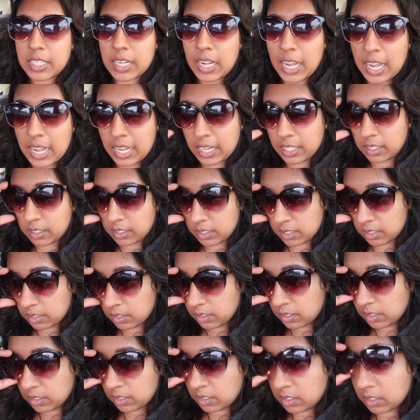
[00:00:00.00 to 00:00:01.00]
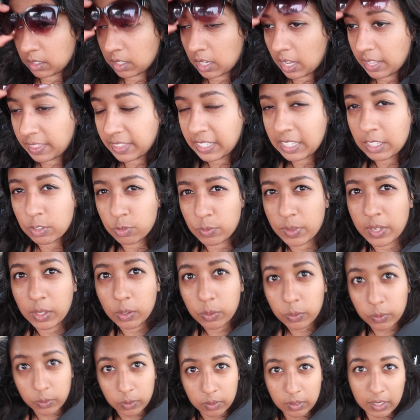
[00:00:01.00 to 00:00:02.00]
and I think it's really
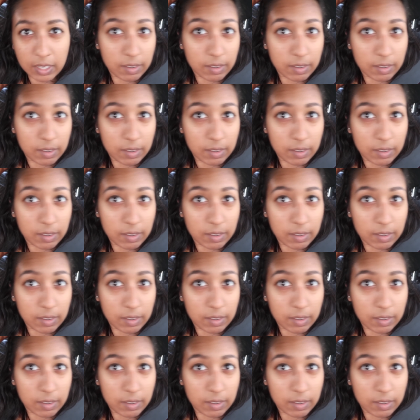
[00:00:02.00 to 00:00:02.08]
cool.